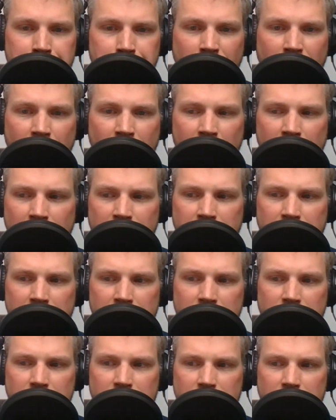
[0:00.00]

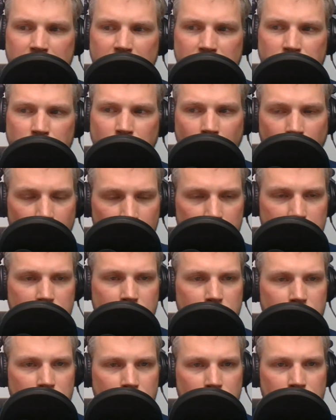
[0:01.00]
this call
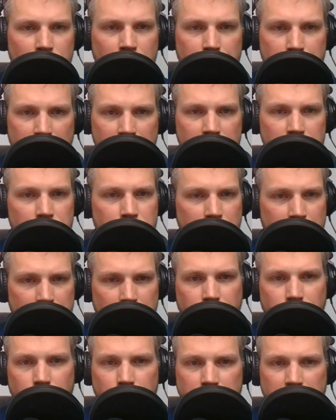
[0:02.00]
to the ministry as a
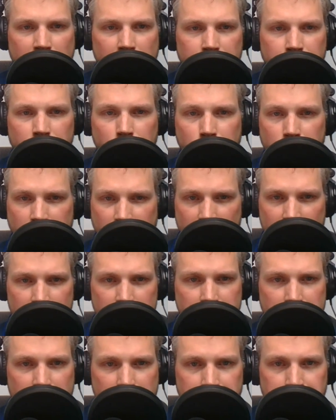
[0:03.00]
full-time
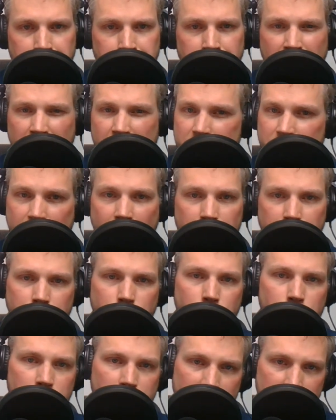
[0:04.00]
vocation is not
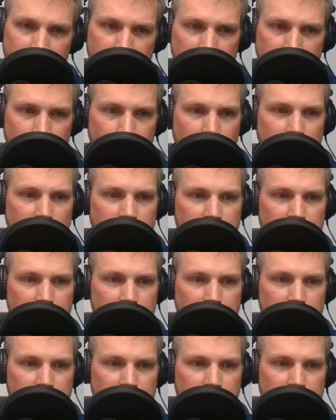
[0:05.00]
for everyone.